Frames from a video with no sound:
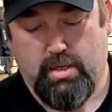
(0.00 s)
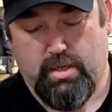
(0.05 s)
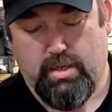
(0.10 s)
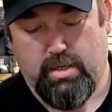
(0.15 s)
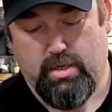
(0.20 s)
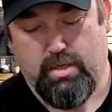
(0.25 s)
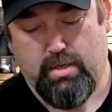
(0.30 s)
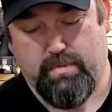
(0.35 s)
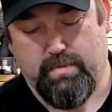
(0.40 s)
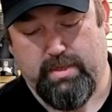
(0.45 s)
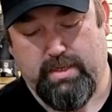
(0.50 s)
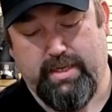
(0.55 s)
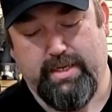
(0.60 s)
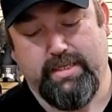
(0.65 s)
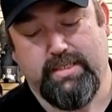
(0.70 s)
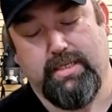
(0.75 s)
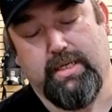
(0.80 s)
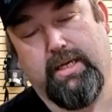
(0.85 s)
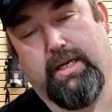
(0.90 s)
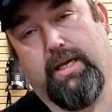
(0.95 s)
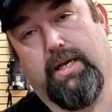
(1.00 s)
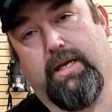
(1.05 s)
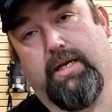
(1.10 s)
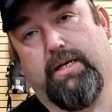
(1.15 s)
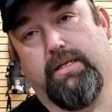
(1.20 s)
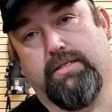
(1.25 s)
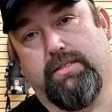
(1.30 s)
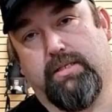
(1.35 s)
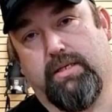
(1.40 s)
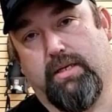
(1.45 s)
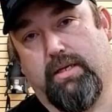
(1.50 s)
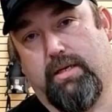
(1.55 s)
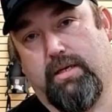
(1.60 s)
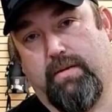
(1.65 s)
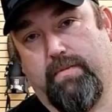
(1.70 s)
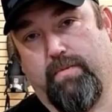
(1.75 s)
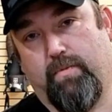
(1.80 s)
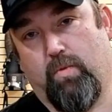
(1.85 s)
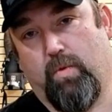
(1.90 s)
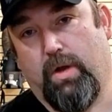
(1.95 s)
The next thing is,
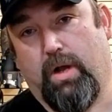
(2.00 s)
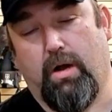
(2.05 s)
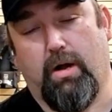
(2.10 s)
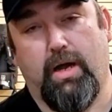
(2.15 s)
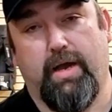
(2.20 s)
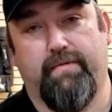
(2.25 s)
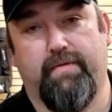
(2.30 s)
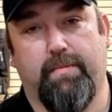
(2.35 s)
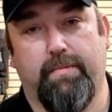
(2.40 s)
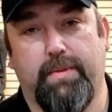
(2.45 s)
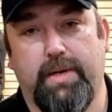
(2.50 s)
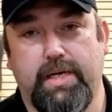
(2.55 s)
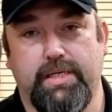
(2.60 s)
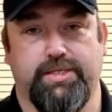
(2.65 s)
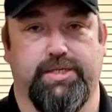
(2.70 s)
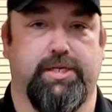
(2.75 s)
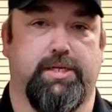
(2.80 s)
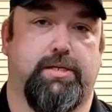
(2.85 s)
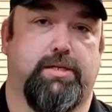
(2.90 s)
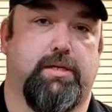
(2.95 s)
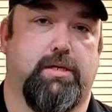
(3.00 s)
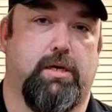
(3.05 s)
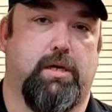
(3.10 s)
we all have a budget.